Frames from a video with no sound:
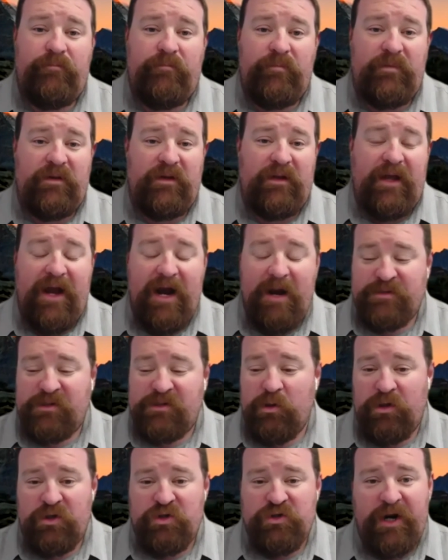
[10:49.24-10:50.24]

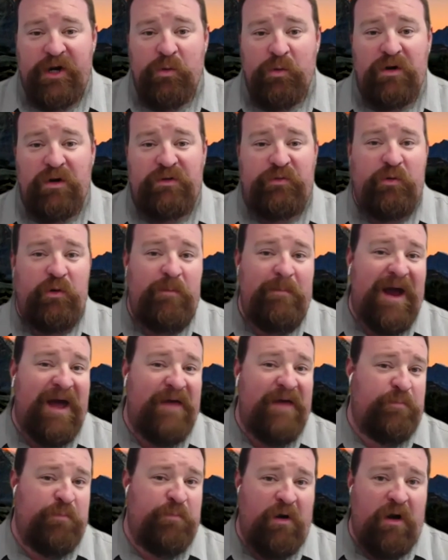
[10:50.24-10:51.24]
Absolutely. Trying to work through a
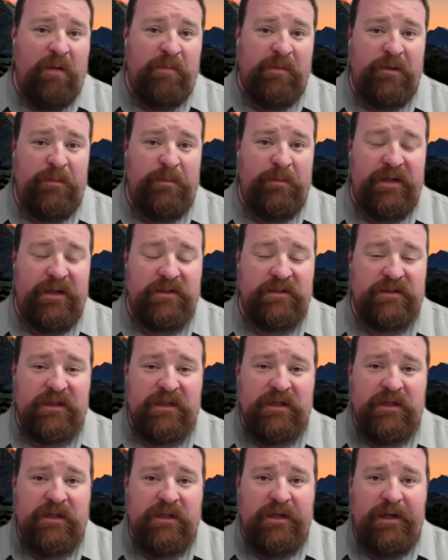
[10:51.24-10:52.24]
math problem and
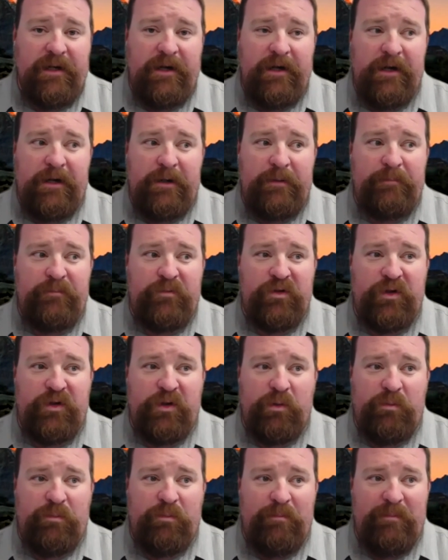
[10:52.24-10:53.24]
you
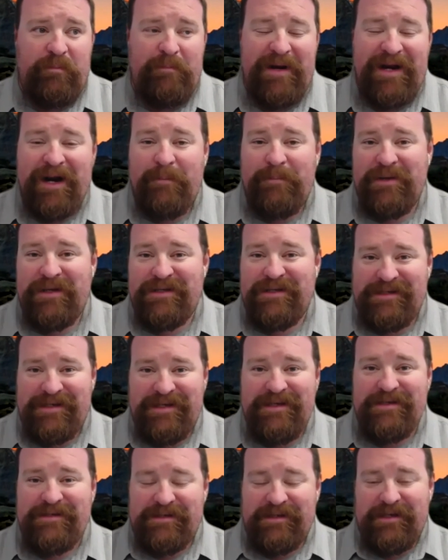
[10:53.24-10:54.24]
know, may not be as
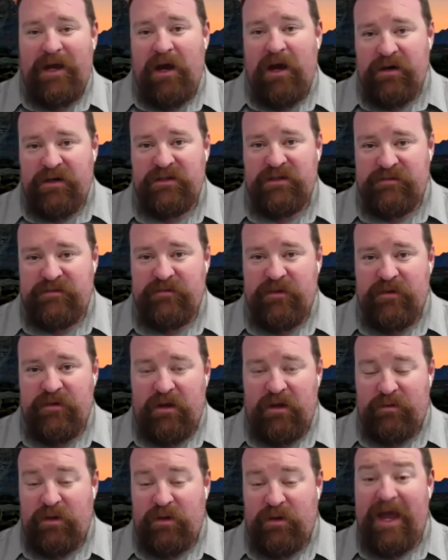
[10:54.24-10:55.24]
easy on
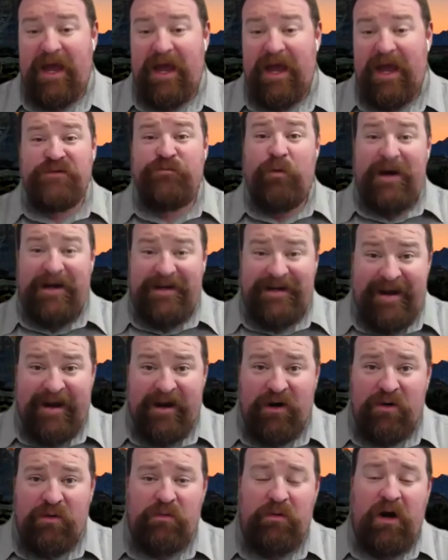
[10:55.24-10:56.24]
as of right
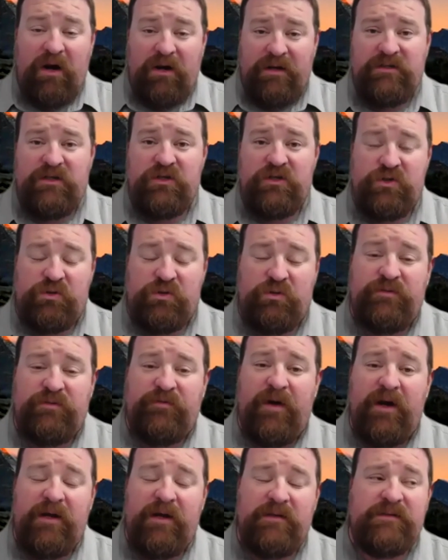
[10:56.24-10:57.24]
now on a digital
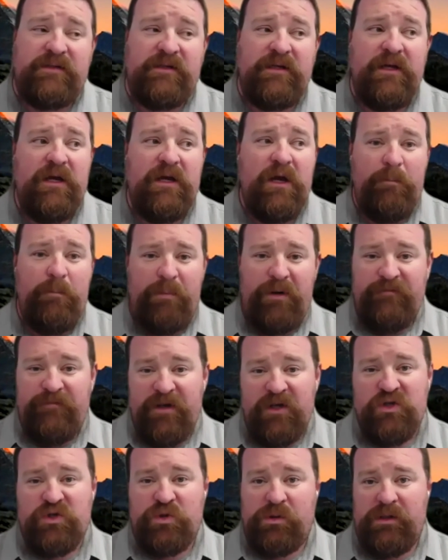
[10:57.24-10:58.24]
device, but
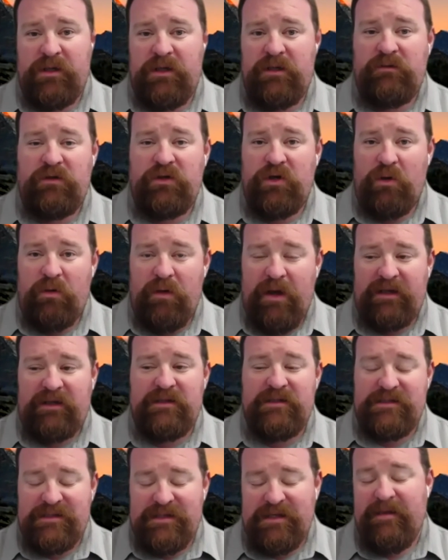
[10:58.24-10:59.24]
eventually, you know, I
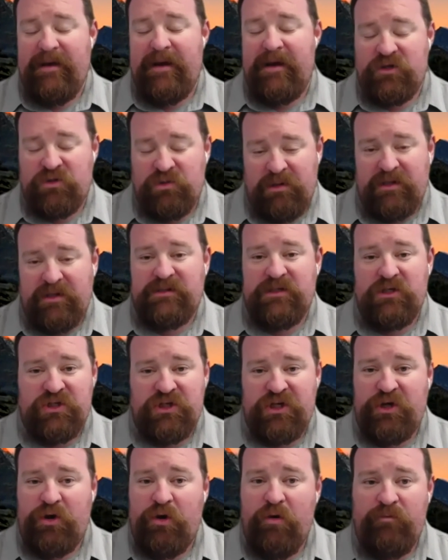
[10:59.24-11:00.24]
could see that
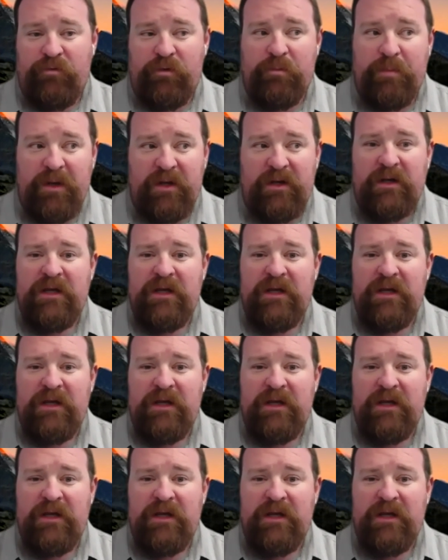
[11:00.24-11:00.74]
transitioning over. But